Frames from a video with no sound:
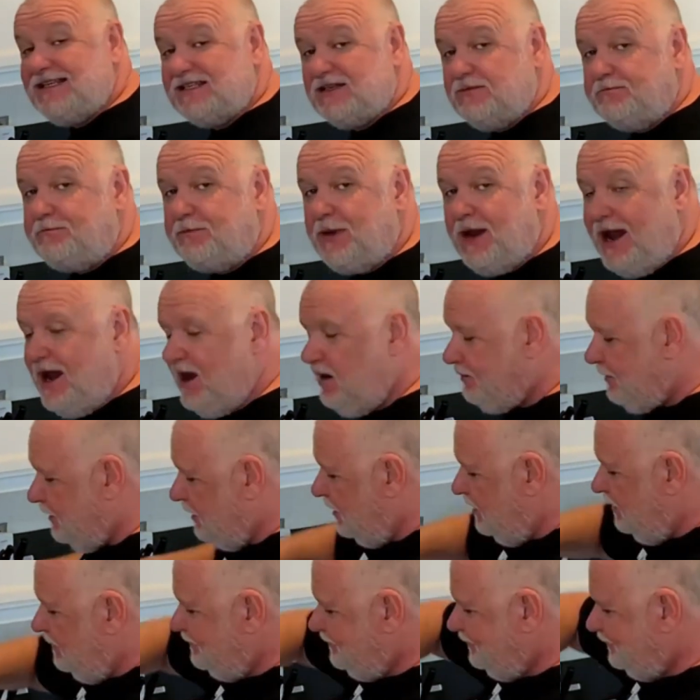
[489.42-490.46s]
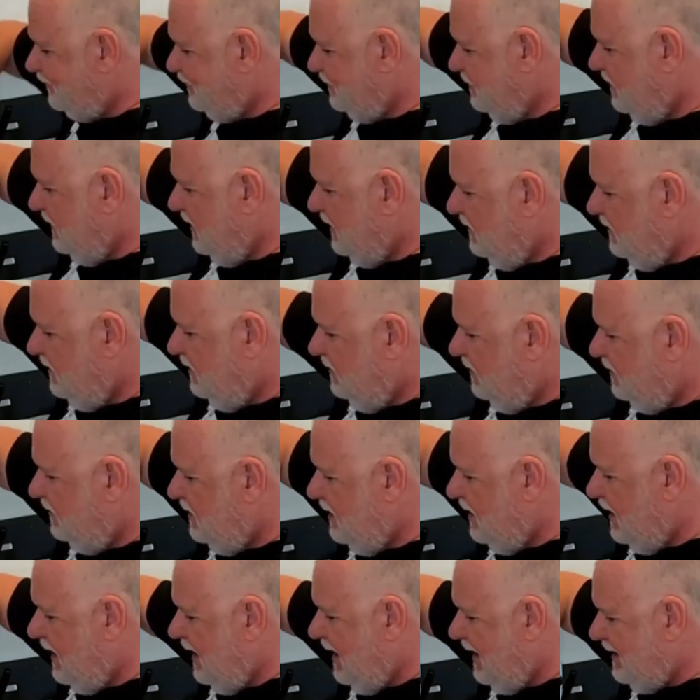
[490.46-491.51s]
some pepper,
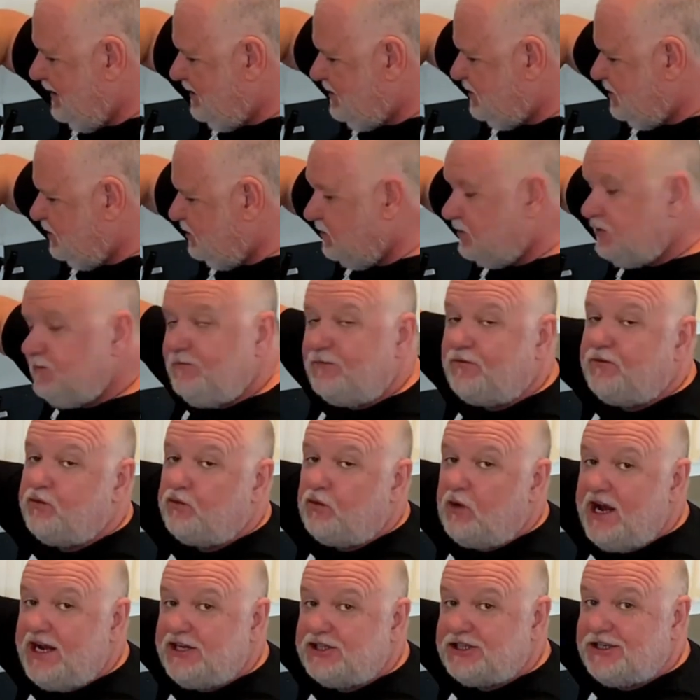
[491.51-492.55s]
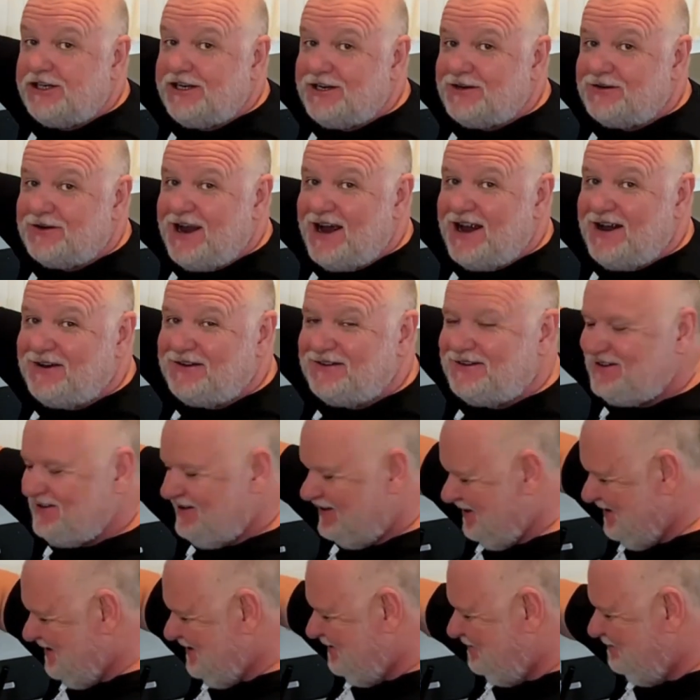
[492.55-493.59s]
nice, freshly ground
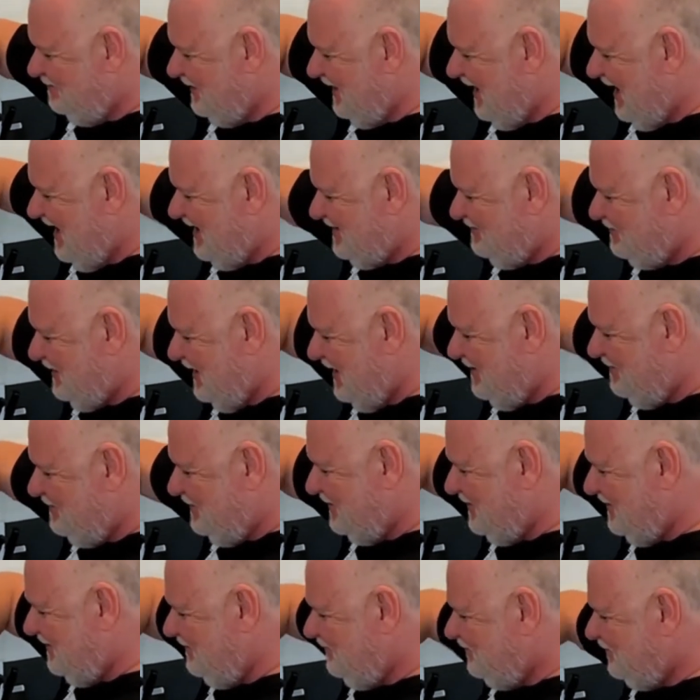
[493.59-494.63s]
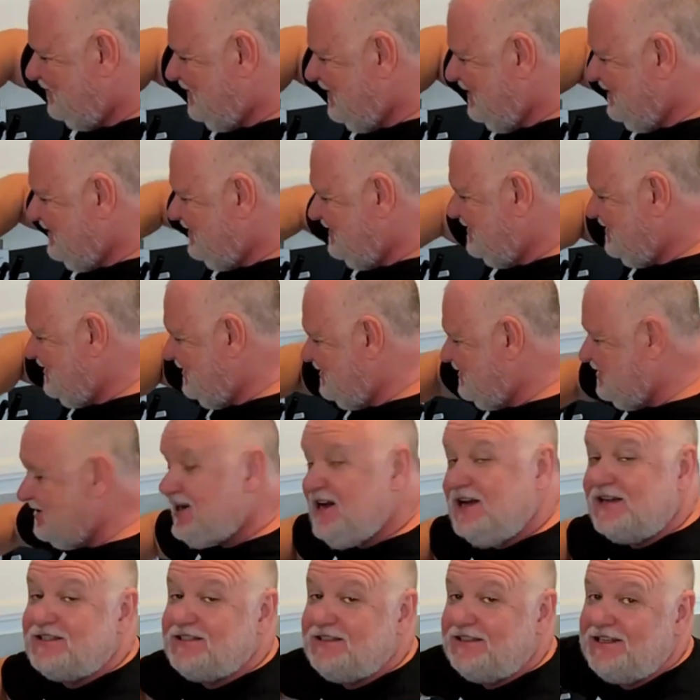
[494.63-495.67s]
black pepper to
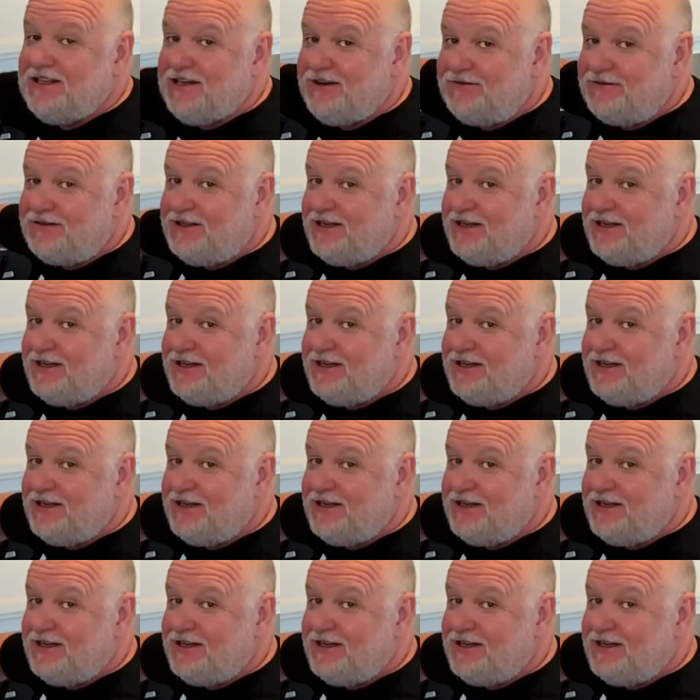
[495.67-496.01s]
just lift